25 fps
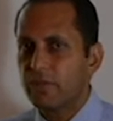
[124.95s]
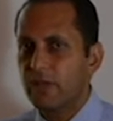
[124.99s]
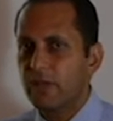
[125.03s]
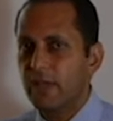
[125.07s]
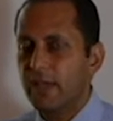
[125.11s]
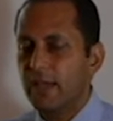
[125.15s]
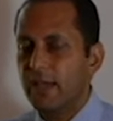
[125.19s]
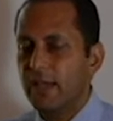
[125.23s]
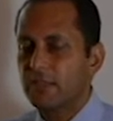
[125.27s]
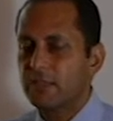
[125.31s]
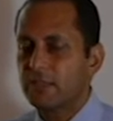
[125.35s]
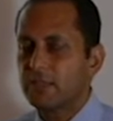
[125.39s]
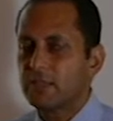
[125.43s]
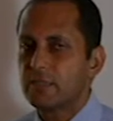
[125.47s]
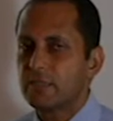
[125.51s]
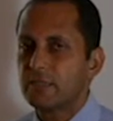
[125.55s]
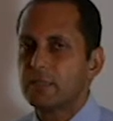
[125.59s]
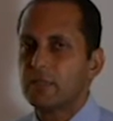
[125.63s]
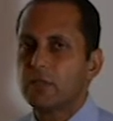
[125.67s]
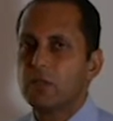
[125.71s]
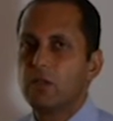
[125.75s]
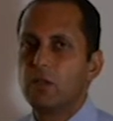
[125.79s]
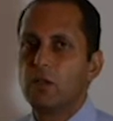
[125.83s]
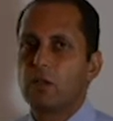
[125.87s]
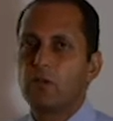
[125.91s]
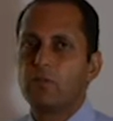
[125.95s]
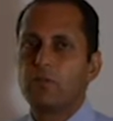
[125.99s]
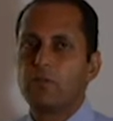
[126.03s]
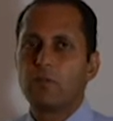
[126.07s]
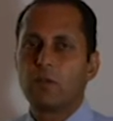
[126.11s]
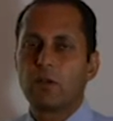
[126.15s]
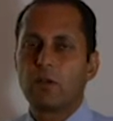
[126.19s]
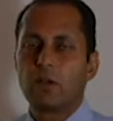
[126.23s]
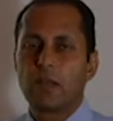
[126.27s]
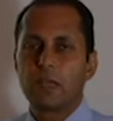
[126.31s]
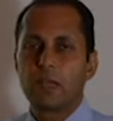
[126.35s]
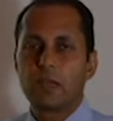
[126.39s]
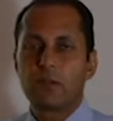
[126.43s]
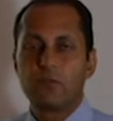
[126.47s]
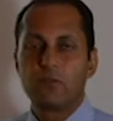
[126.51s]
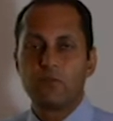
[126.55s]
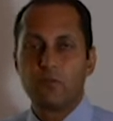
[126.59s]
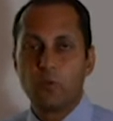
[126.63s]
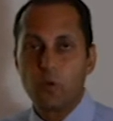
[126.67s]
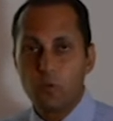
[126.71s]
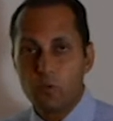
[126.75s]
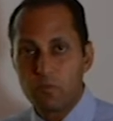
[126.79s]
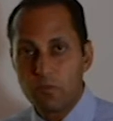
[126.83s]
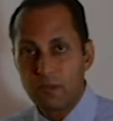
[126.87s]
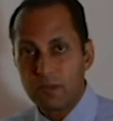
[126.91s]
the hands for like
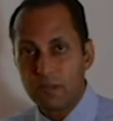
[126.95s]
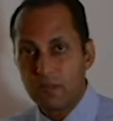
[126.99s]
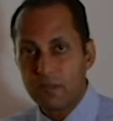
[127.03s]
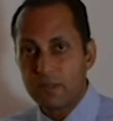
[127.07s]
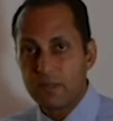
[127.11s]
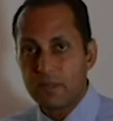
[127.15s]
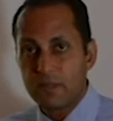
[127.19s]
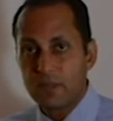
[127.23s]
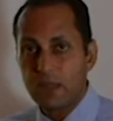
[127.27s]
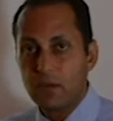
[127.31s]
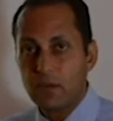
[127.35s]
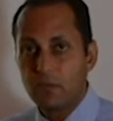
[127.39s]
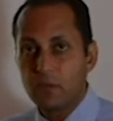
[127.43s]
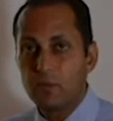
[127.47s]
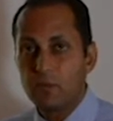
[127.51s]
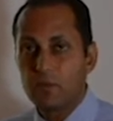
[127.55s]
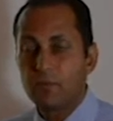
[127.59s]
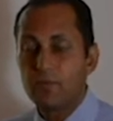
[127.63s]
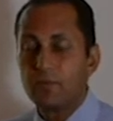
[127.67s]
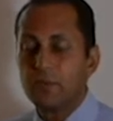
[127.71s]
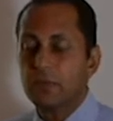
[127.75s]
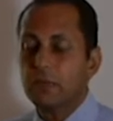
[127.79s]
4 months now.